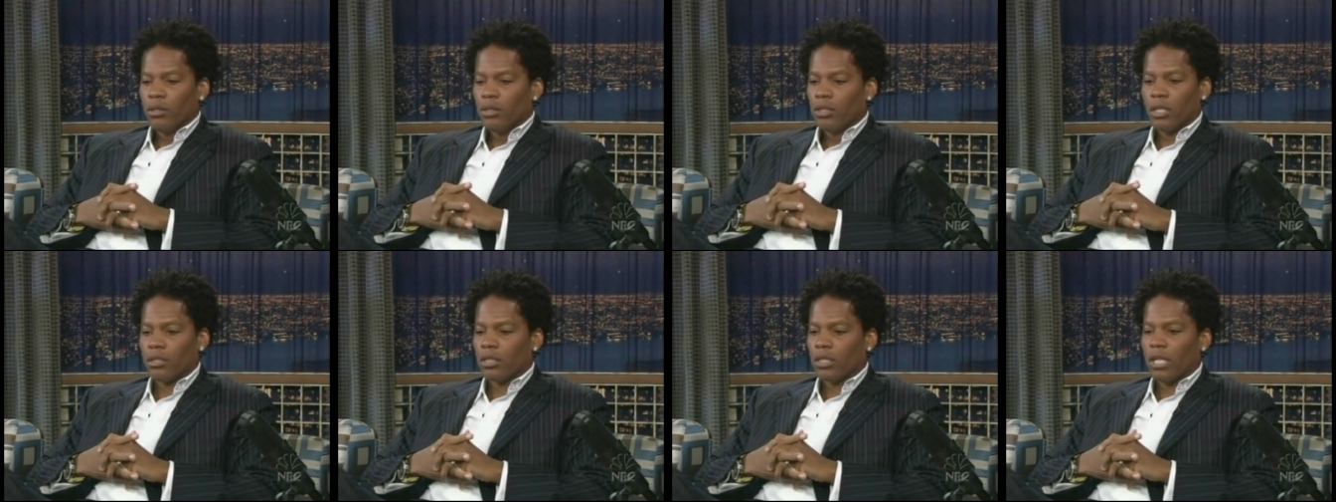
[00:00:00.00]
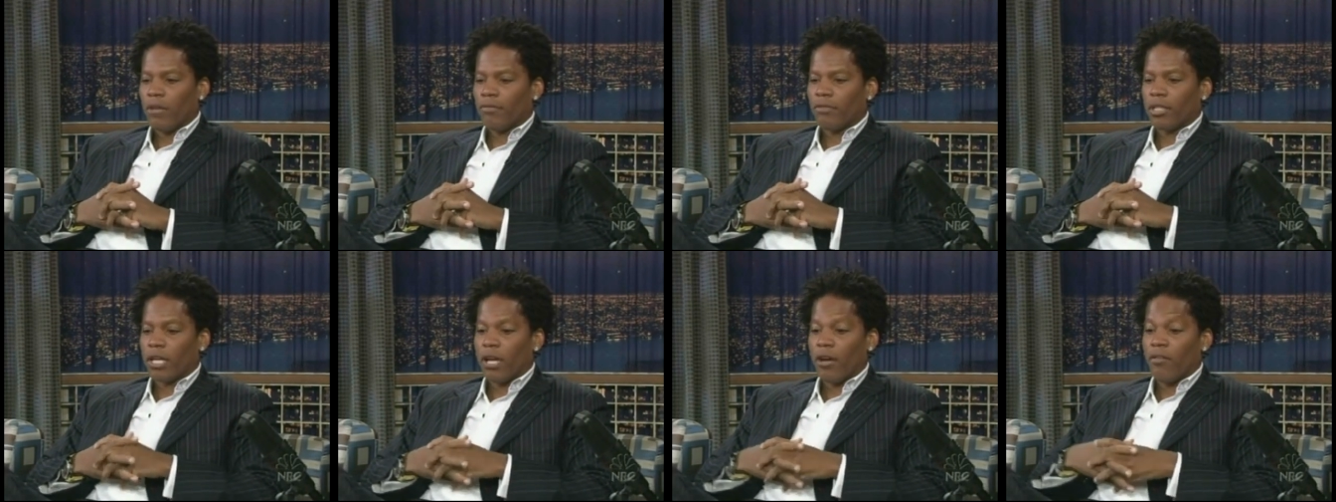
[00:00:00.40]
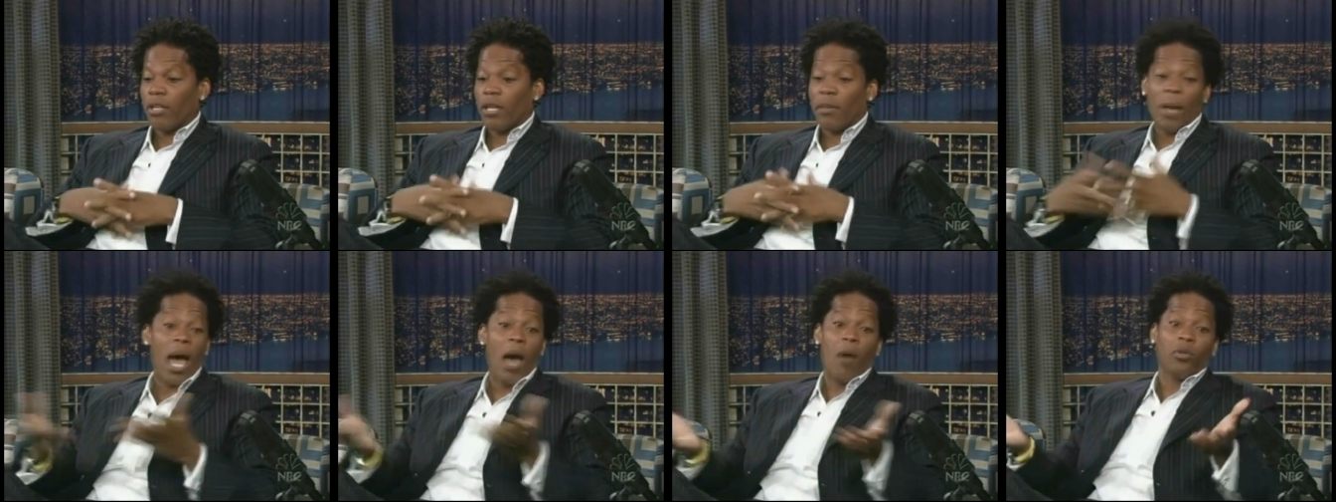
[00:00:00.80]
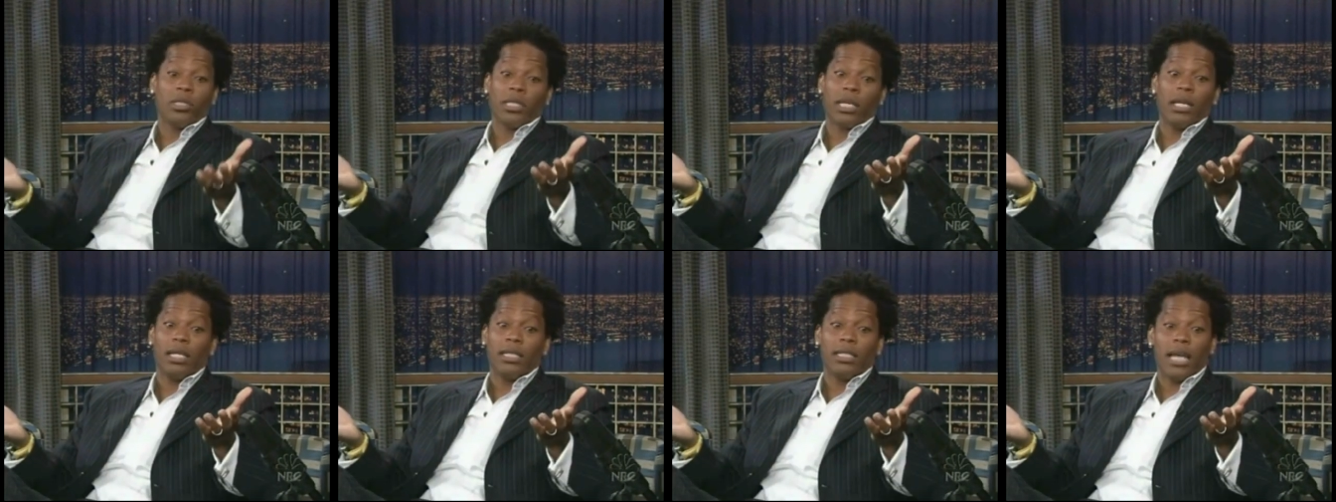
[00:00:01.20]
Just enough to cover them. I
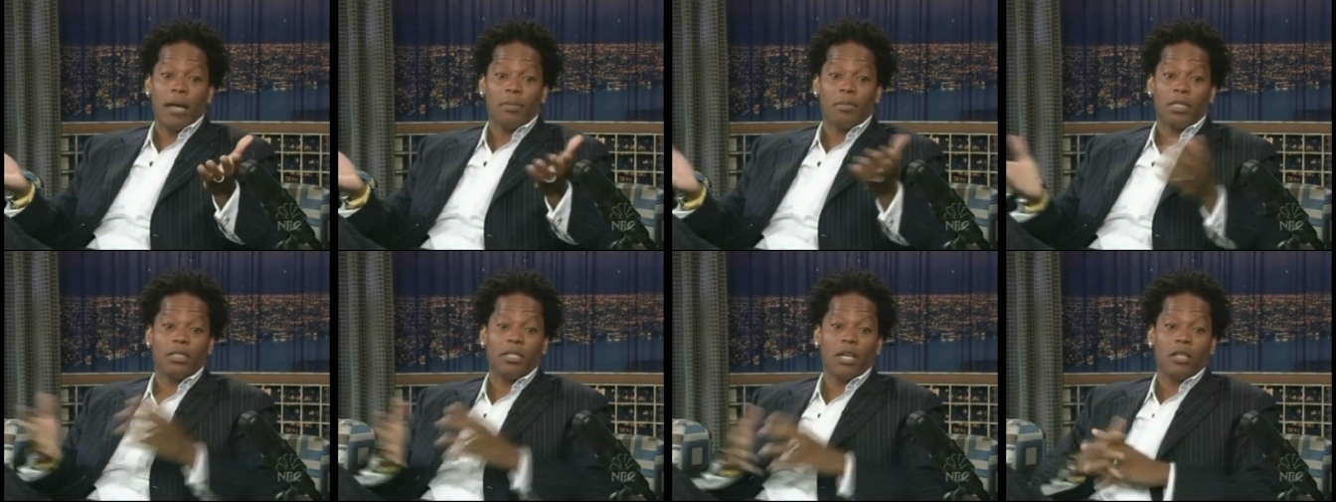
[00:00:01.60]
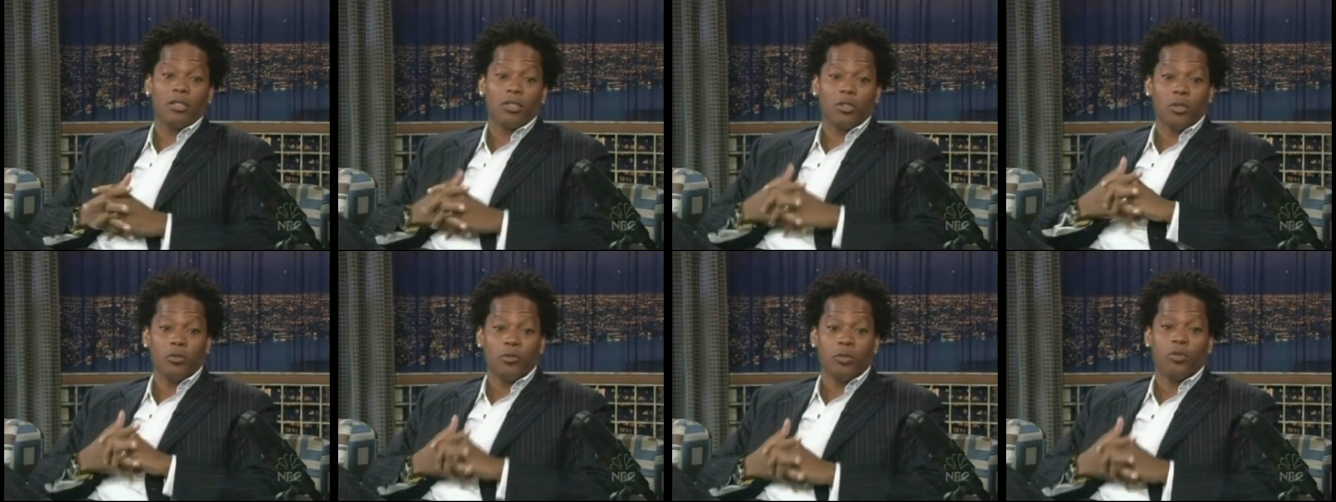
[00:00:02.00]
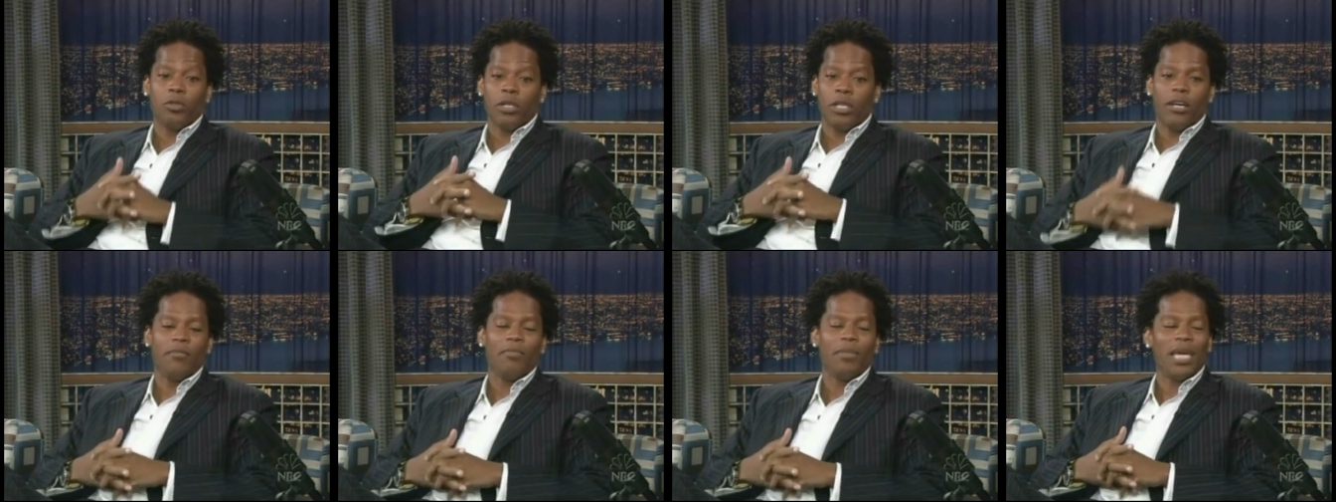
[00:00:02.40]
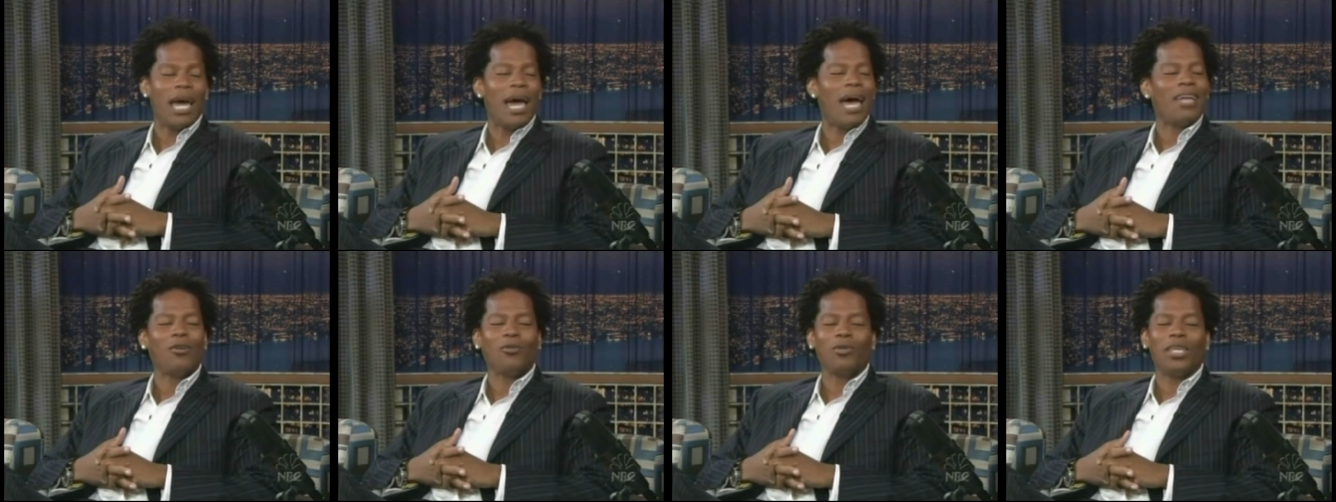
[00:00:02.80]
would tell an adopted child the truth. Do you love me?
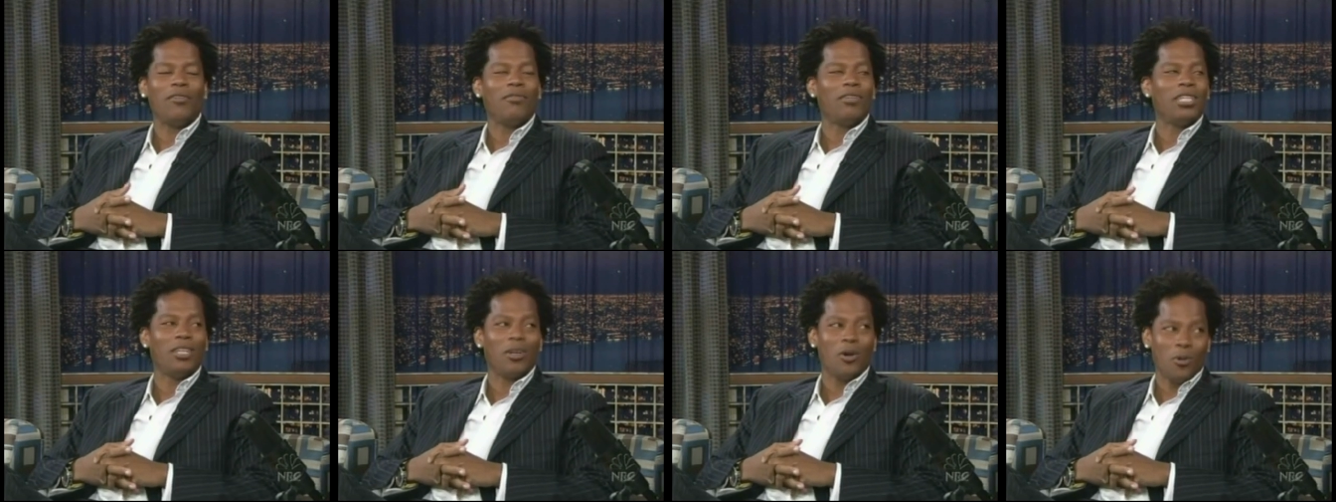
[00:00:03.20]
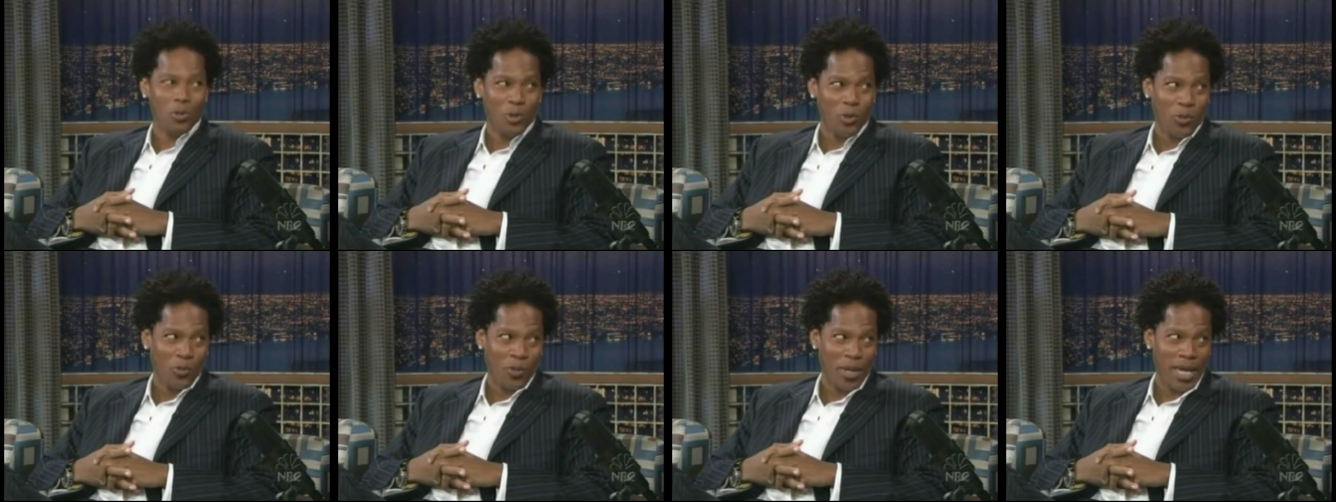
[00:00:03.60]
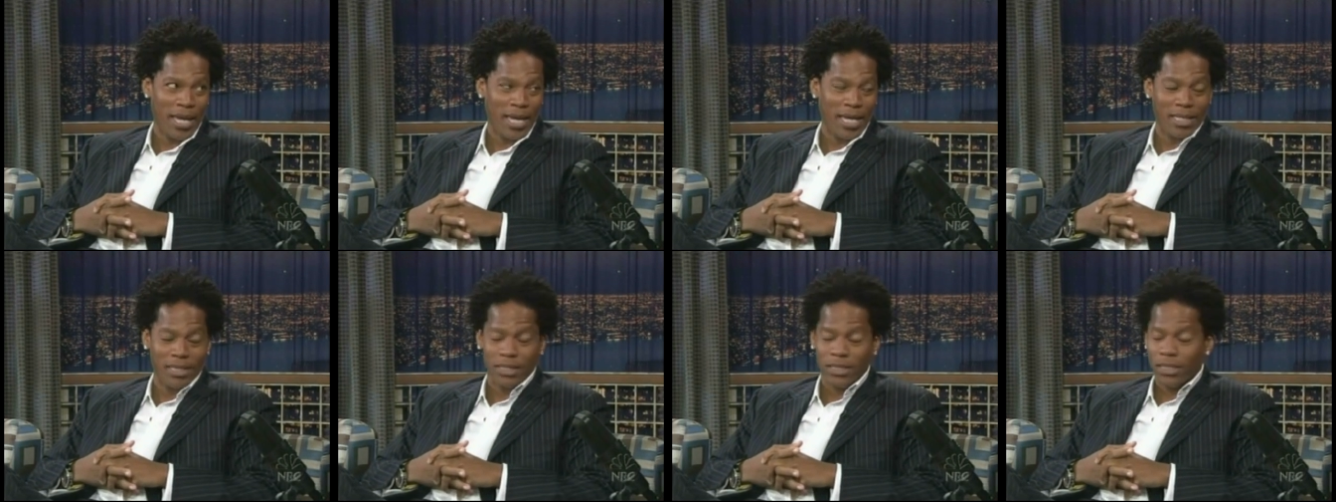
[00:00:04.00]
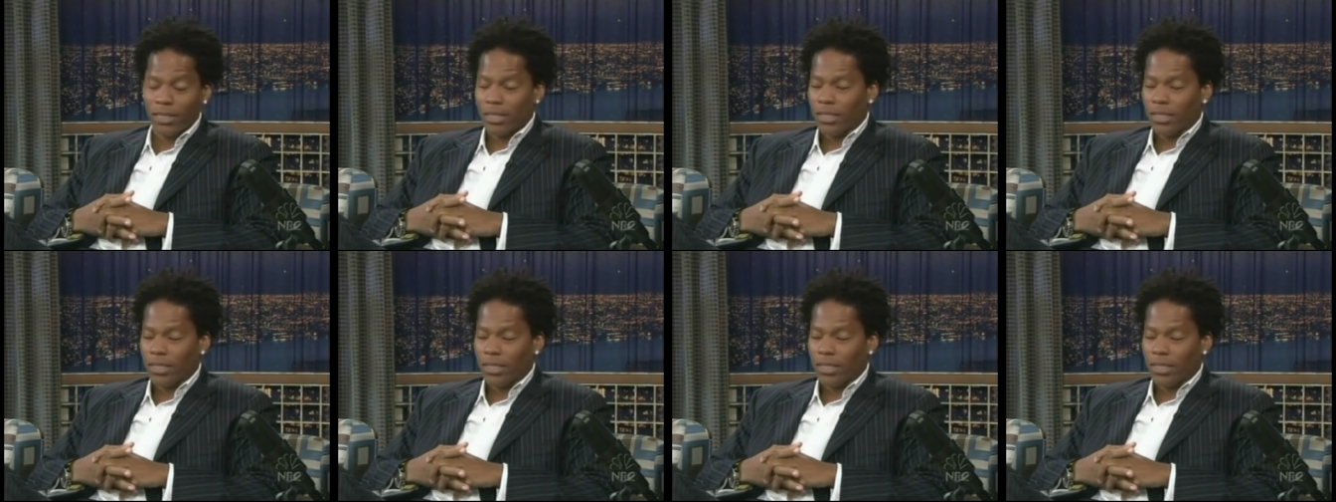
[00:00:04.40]
I don't even know you, man.